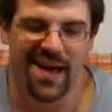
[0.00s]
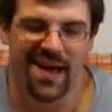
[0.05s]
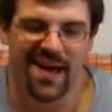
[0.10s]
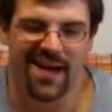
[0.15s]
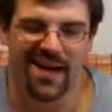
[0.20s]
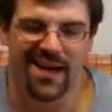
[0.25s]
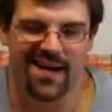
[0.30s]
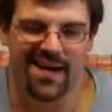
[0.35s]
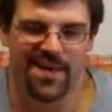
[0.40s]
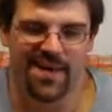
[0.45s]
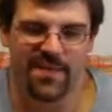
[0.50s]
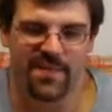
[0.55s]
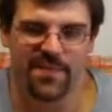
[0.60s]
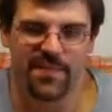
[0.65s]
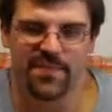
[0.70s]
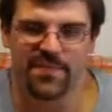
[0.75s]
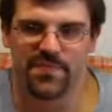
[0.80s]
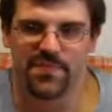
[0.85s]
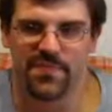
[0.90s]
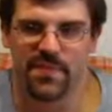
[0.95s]

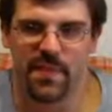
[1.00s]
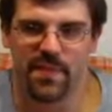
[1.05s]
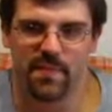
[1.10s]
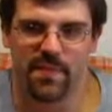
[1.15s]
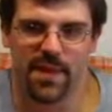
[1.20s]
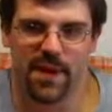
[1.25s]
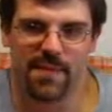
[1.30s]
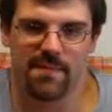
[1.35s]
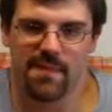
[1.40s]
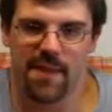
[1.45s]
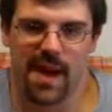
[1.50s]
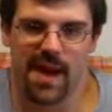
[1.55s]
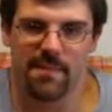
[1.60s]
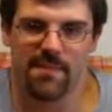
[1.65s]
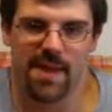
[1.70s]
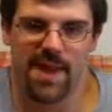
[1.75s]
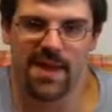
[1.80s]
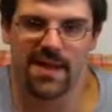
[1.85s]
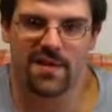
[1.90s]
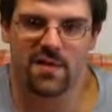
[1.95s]
but I
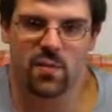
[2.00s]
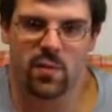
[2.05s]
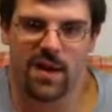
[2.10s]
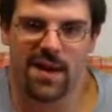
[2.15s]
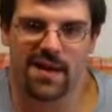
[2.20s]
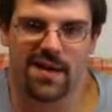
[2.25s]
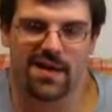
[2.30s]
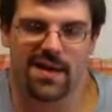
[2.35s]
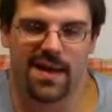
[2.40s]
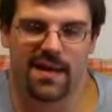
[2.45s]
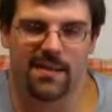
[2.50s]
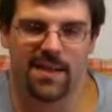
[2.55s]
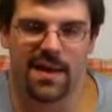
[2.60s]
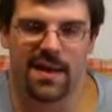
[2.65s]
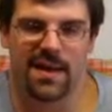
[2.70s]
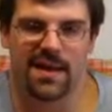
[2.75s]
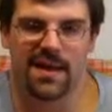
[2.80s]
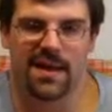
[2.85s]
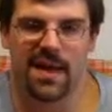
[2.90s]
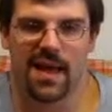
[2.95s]
manage well. I
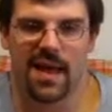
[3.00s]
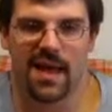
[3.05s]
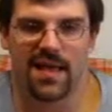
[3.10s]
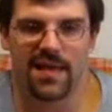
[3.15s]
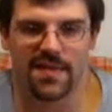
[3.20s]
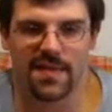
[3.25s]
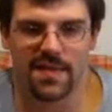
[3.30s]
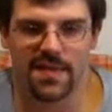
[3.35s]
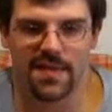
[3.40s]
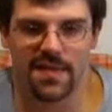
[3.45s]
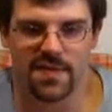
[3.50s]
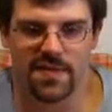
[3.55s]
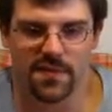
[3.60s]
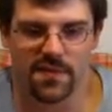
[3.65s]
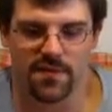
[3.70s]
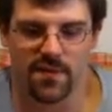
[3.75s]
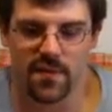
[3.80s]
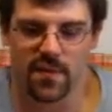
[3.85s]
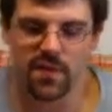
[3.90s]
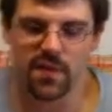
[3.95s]
mean, this is the
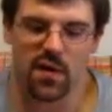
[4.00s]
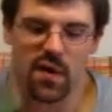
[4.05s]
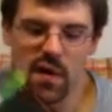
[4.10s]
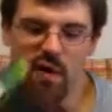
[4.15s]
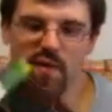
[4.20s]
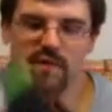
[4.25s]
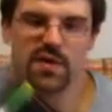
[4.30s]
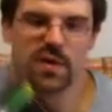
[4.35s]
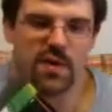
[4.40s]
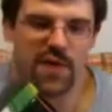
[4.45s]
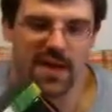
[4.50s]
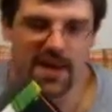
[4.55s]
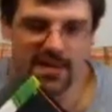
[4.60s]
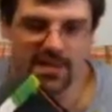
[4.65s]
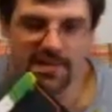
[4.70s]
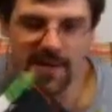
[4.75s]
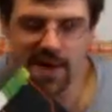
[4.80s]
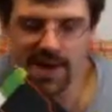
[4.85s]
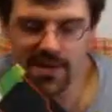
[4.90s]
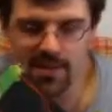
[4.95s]
first Call of Duty I
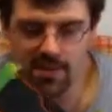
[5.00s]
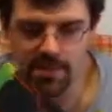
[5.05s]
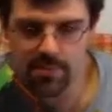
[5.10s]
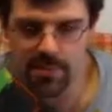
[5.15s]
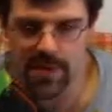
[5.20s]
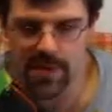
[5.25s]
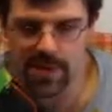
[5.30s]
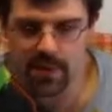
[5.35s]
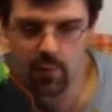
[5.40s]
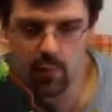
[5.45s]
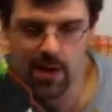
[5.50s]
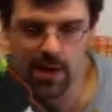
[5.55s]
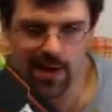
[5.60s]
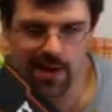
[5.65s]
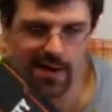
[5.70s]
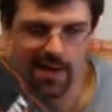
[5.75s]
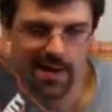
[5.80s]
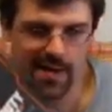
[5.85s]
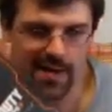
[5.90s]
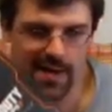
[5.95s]
finally played
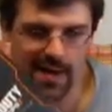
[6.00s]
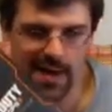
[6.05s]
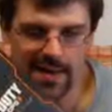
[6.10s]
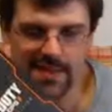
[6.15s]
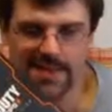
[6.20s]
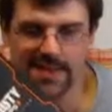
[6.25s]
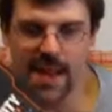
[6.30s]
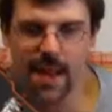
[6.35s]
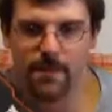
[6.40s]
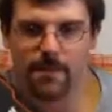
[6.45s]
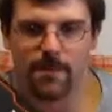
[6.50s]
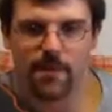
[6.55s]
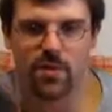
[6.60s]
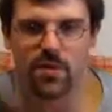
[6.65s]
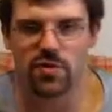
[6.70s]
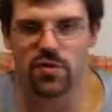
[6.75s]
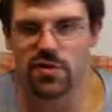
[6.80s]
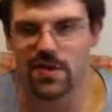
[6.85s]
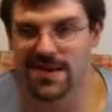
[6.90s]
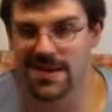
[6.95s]
where it's not
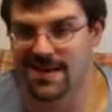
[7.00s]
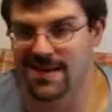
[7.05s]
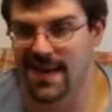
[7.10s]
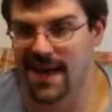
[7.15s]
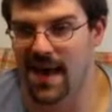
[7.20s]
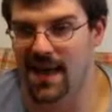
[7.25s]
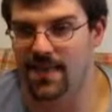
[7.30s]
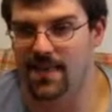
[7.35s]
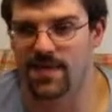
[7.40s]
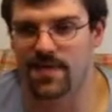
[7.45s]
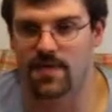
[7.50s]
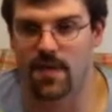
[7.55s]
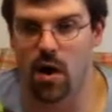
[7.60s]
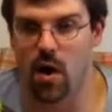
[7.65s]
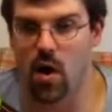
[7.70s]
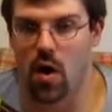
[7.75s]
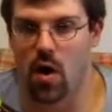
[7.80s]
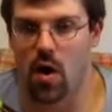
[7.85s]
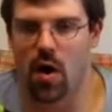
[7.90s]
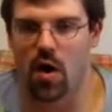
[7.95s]
bullshit deaths
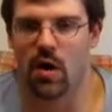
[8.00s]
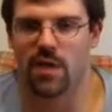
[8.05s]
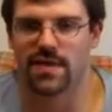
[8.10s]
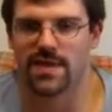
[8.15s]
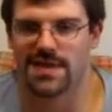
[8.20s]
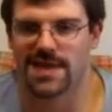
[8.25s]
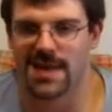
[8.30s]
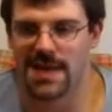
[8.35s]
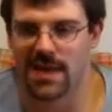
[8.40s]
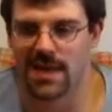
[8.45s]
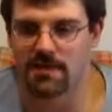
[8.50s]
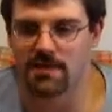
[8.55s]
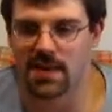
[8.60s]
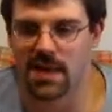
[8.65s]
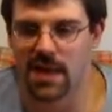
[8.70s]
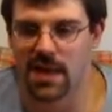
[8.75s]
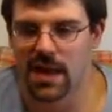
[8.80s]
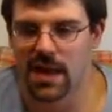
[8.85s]
all the time.